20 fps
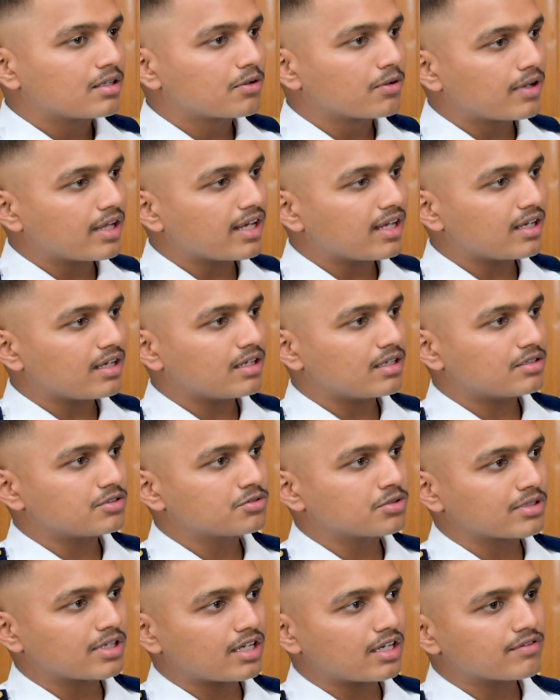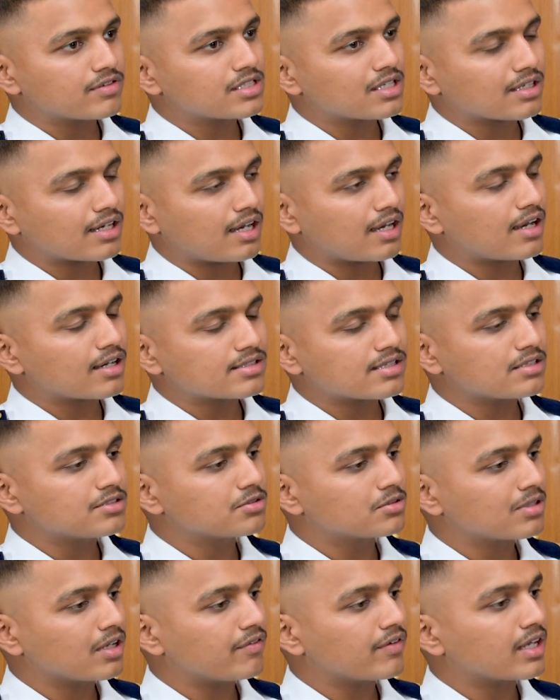Today, junior division cadets and
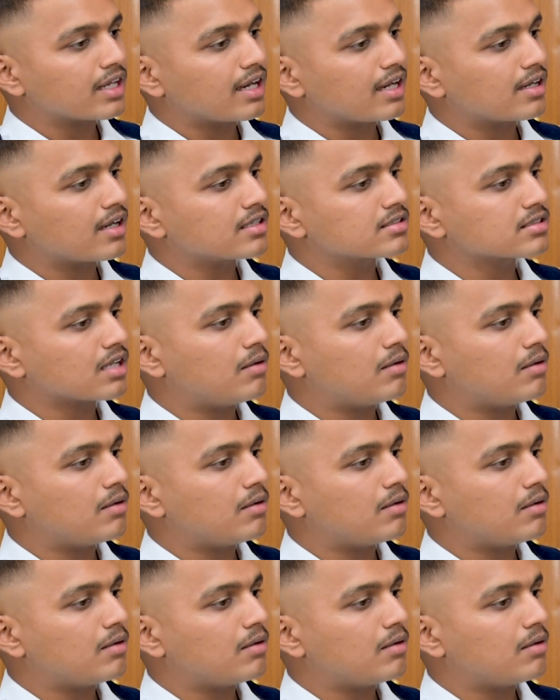junior wing cadets